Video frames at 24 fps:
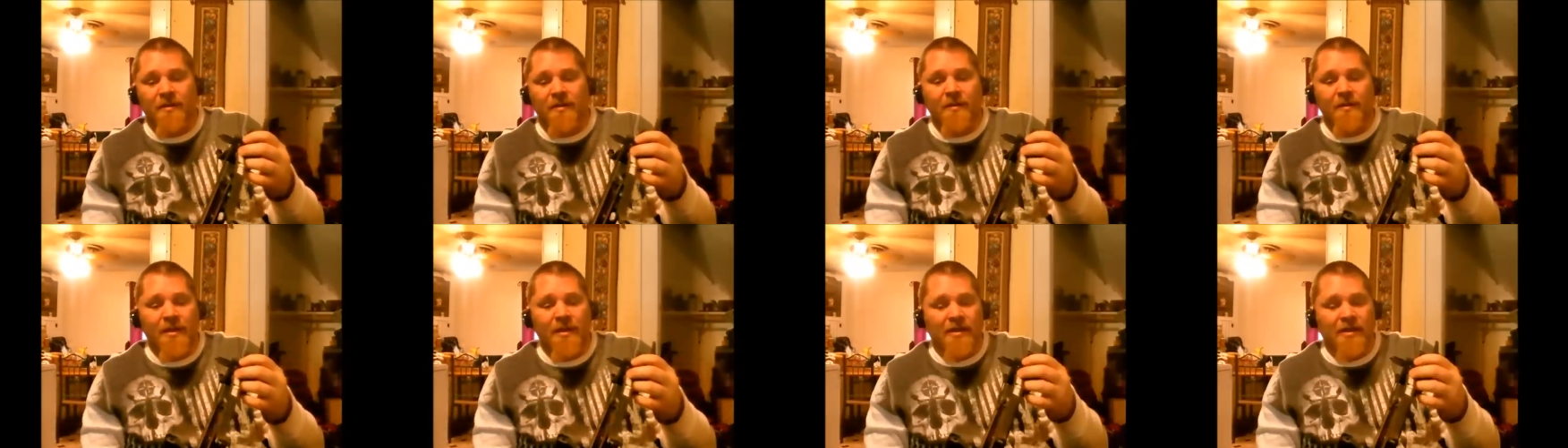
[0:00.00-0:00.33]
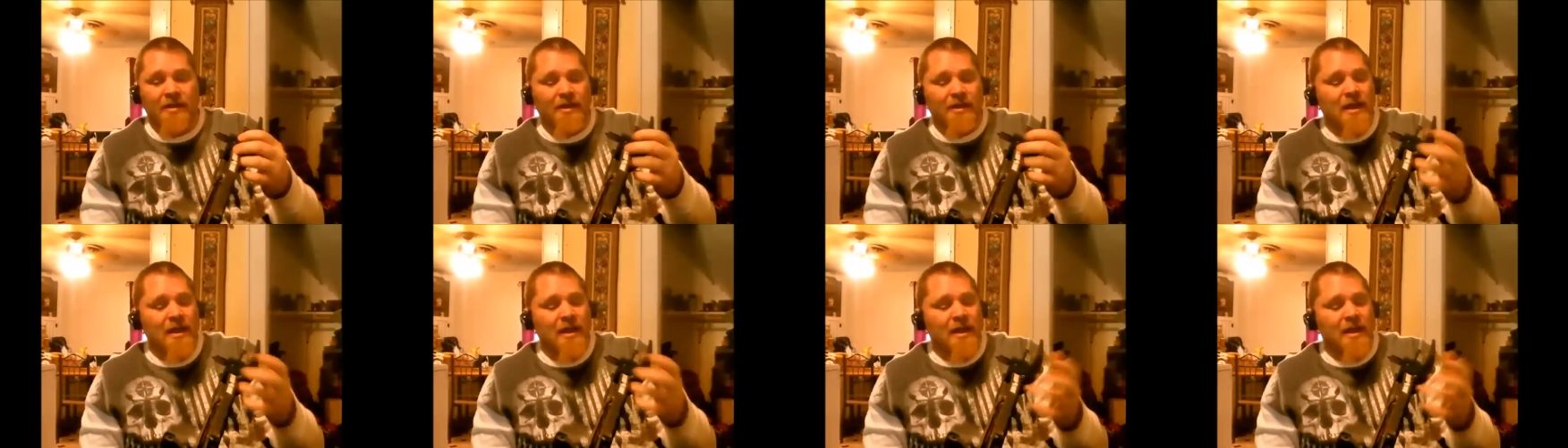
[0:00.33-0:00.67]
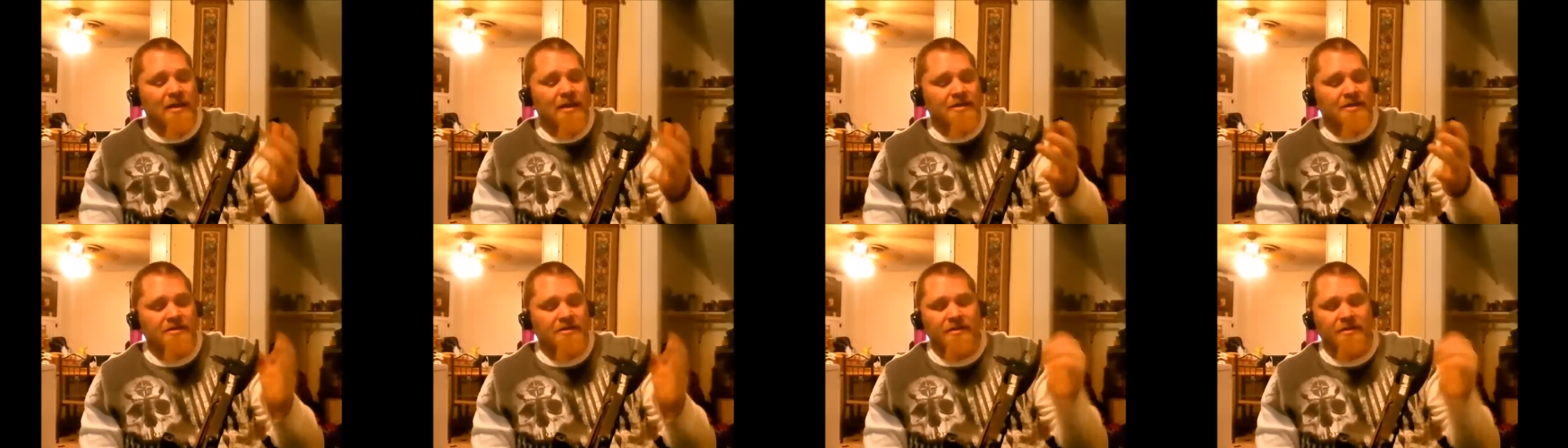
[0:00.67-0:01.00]
It made it a lot
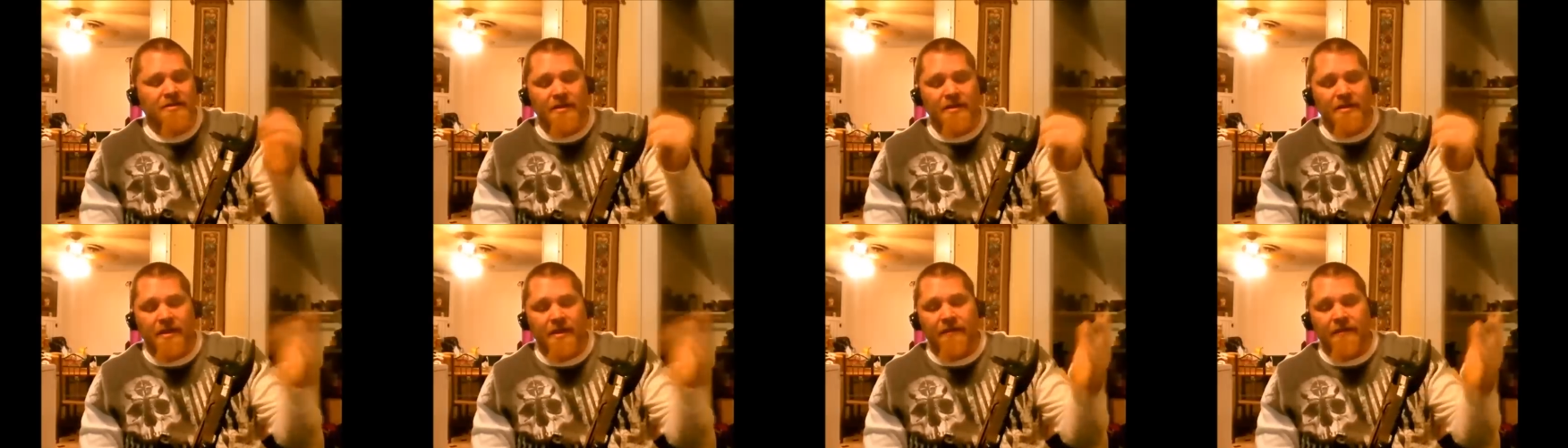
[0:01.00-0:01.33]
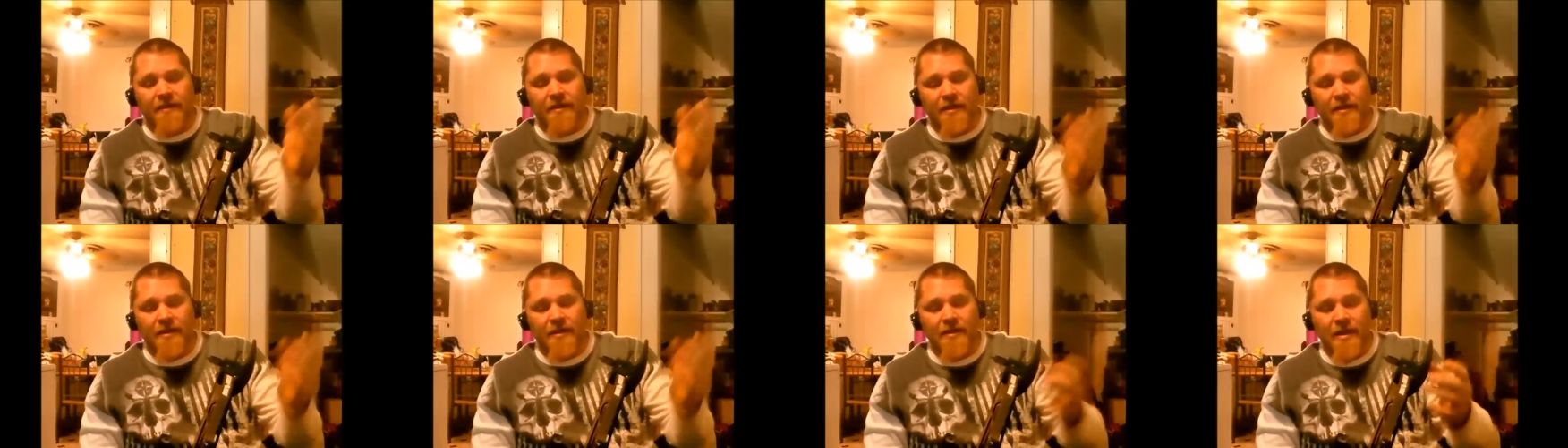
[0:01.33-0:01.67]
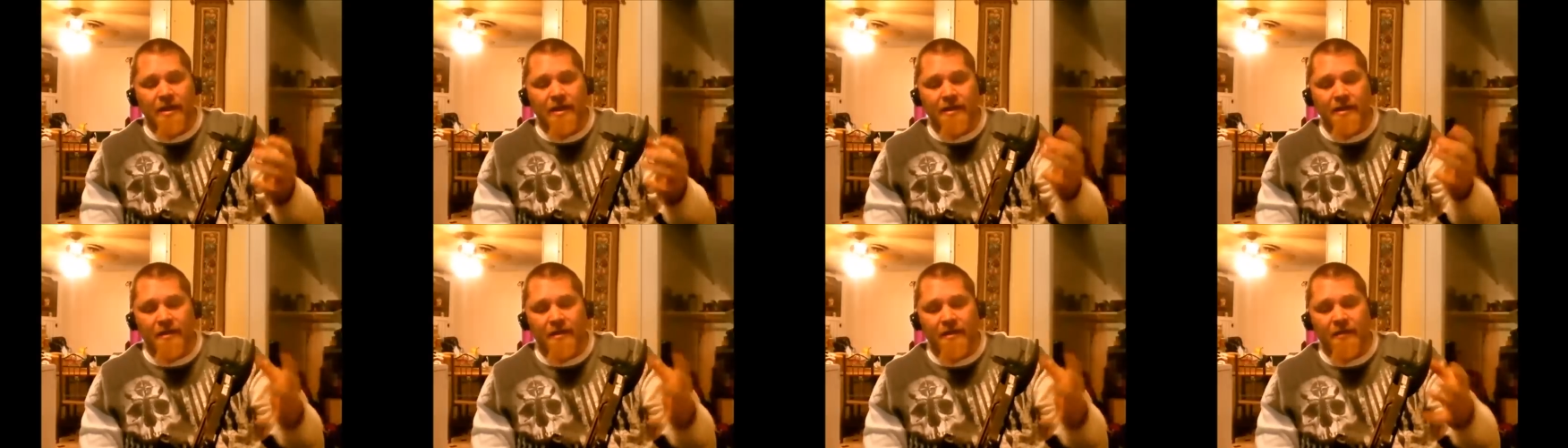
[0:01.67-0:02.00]
easier to get everything
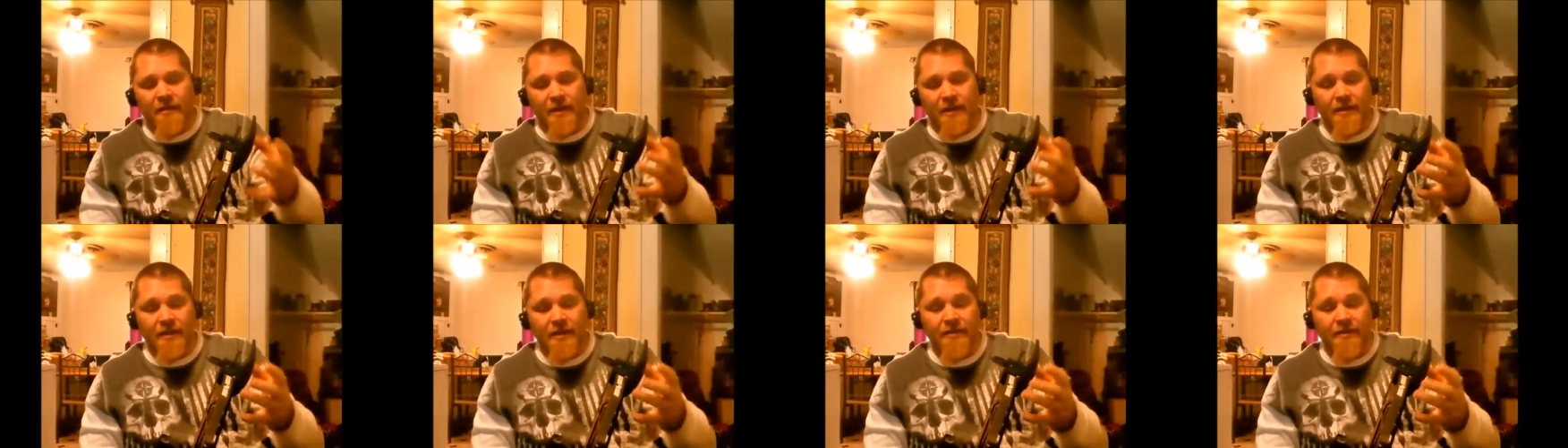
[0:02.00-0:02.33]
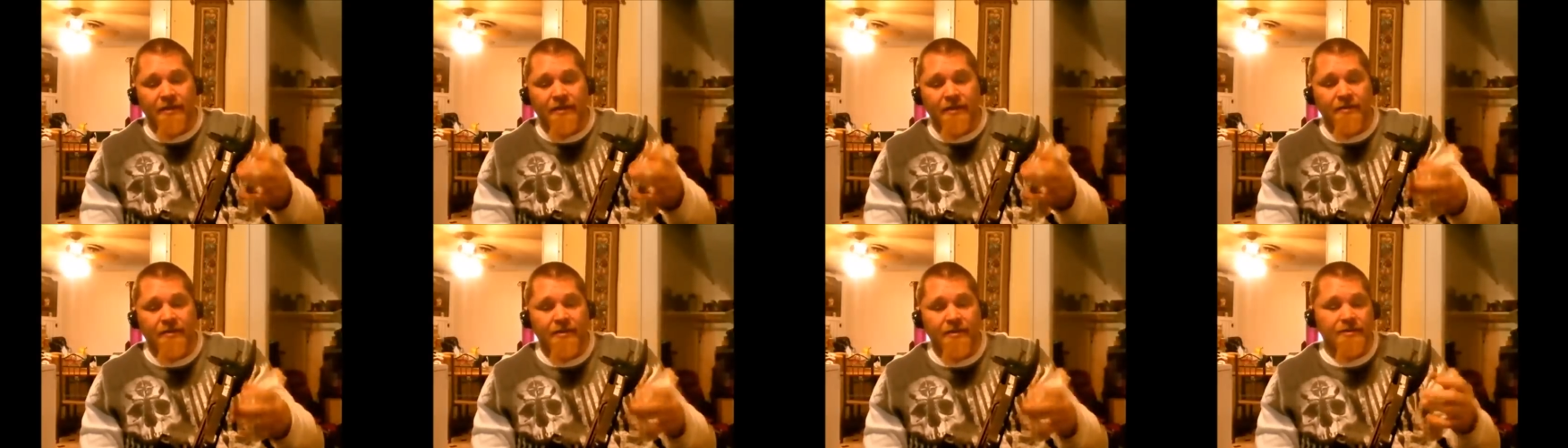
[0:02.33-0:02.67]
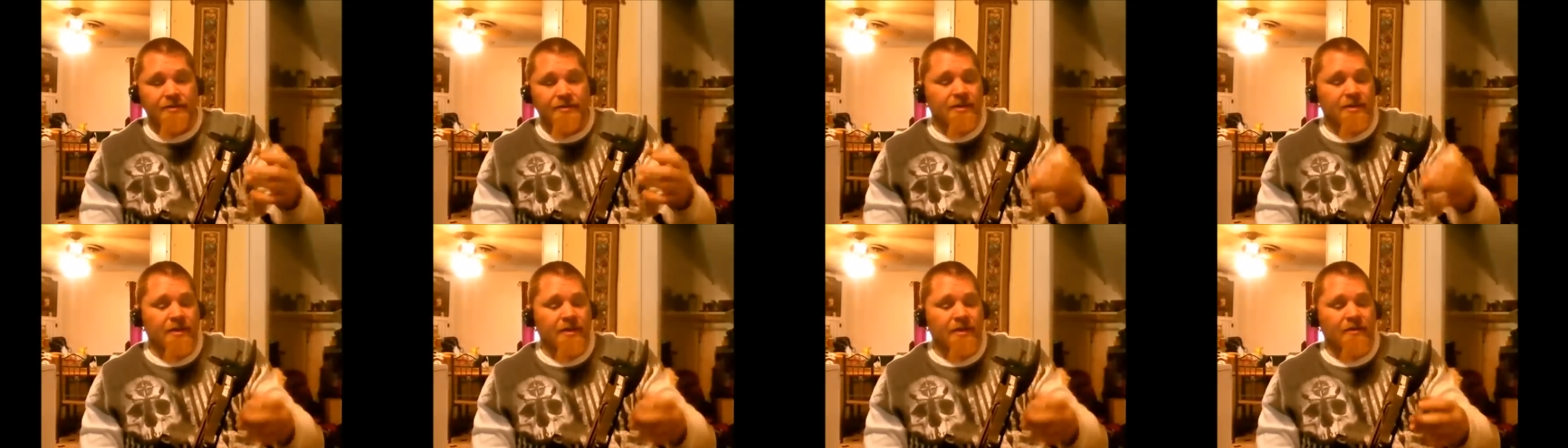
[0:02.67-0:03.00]
lined up and in there than
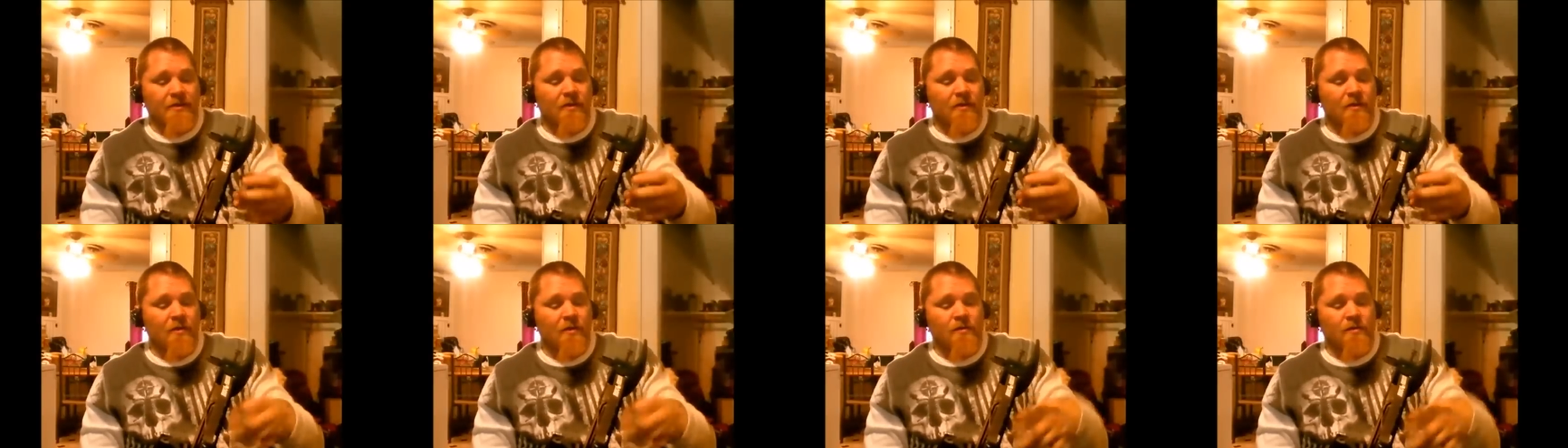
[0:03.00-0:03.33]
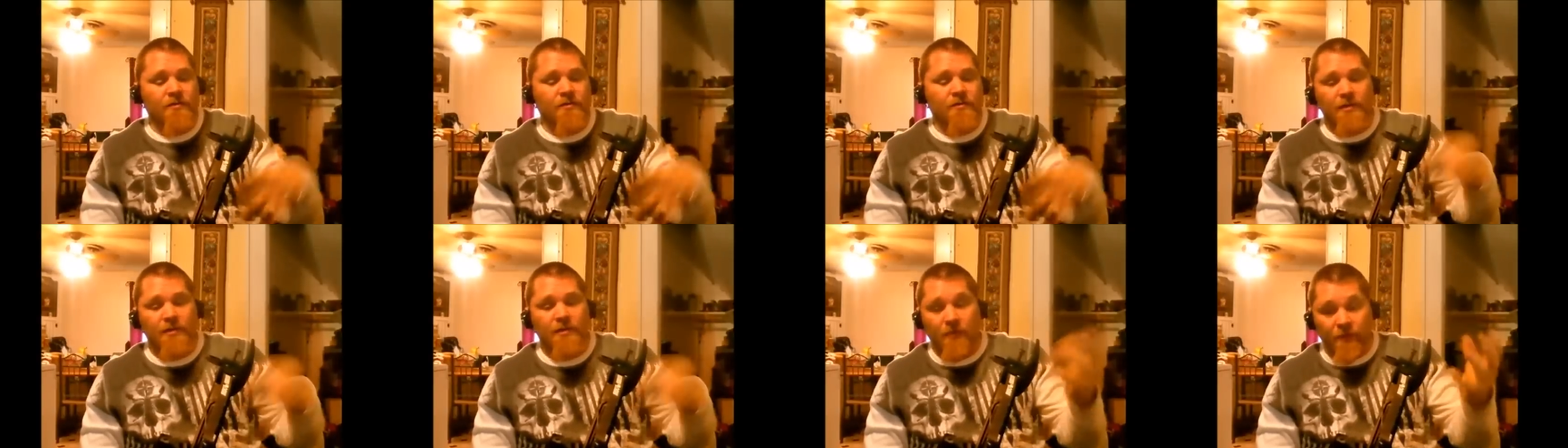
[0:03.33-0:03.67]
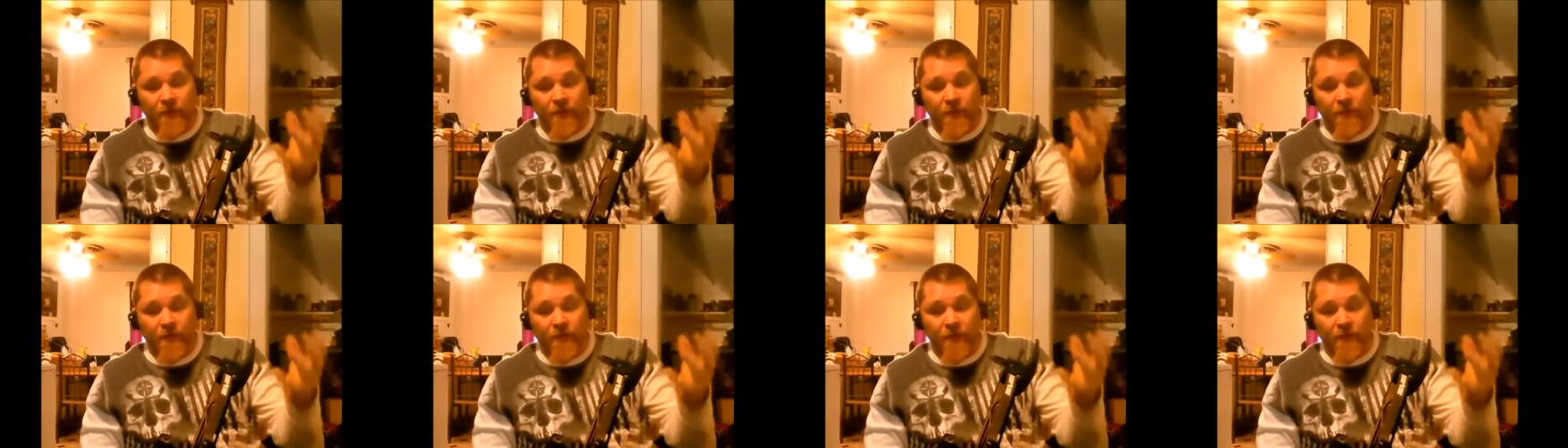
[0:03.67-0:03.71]
trying to hold,